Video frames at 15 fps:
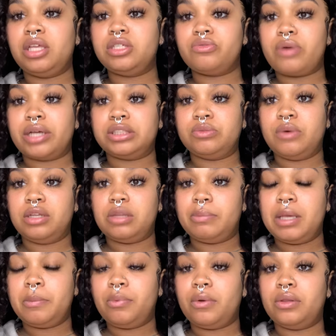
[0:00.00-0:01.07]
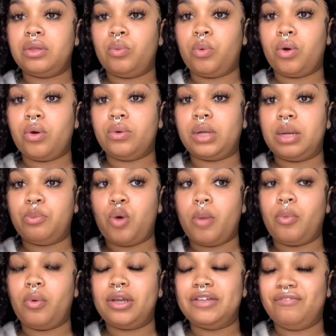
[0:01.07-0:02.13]
interaction with the people in the world, and more
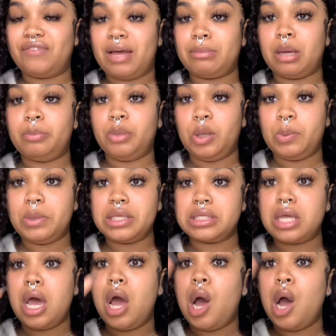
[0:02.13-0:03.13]
importantly, find my purpose